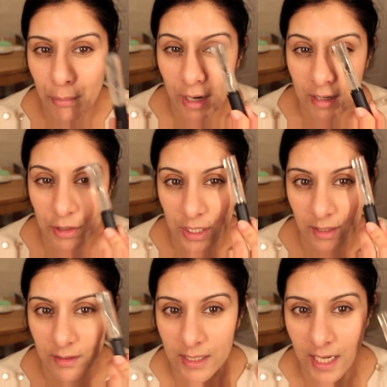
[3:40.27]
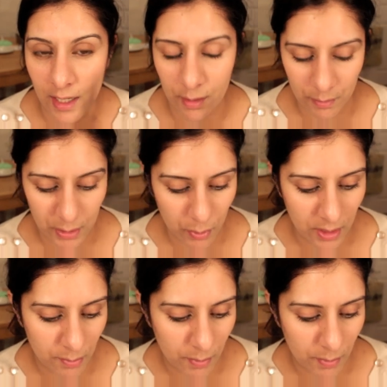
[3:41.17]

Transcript: brow gel to help me with